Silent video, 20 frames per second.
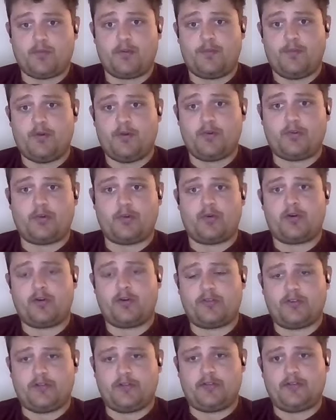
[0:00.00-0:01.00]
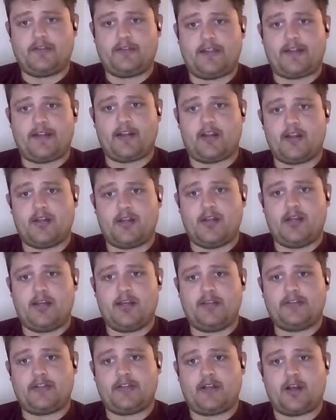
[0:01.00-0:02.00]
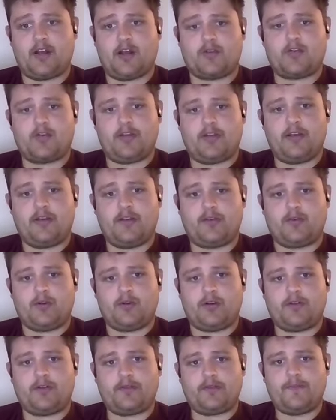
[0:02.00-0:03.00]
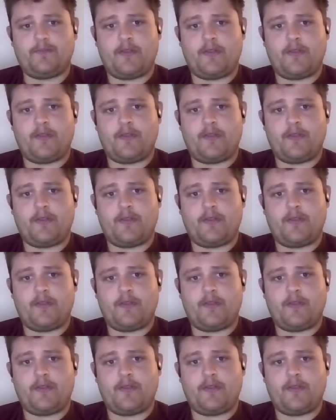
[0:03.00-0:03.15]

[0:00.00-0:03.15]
with mood disorders and psychotic related disorders.